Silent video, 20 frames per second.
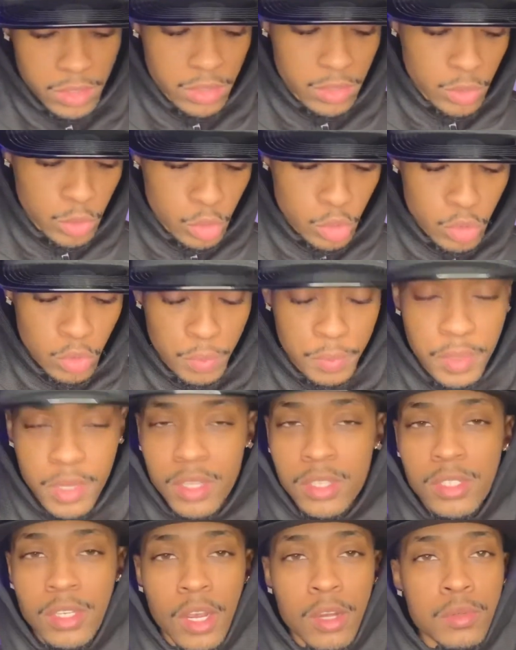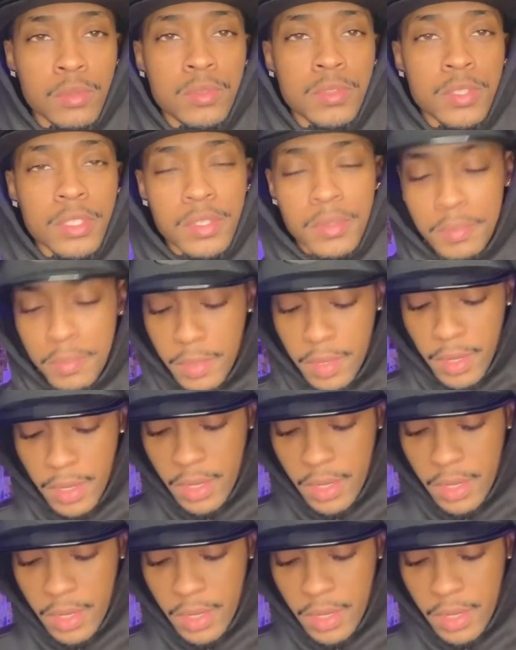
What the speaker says: two-piece outfit, man.